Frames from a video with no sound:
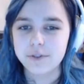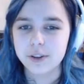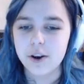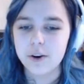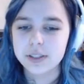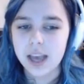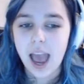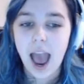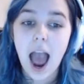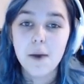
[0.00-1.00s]
those.
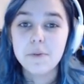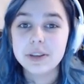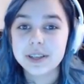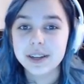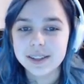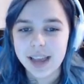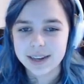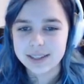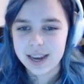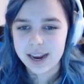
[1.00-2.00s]
I was
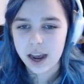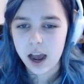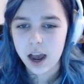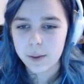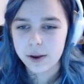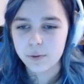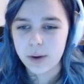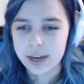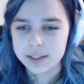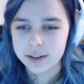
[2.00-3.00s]
collecting um,
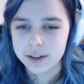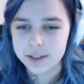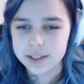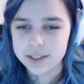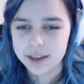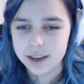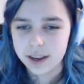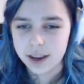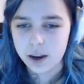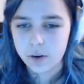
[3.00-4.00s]
erasers.
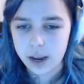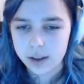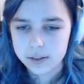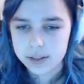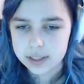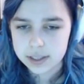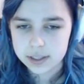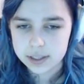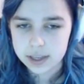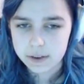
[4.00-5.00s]
Okay, this is
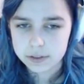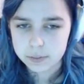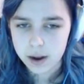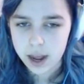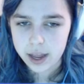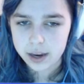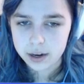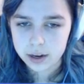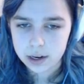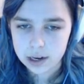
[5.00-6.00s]
the safe spot,
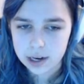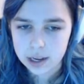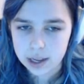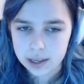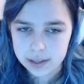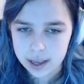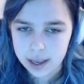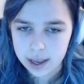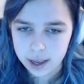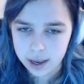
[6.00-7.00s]
and
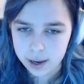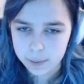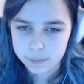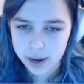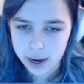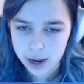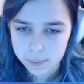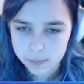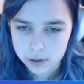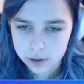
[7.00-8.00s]
then
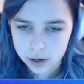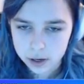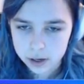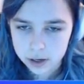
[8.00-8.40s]
bam, good,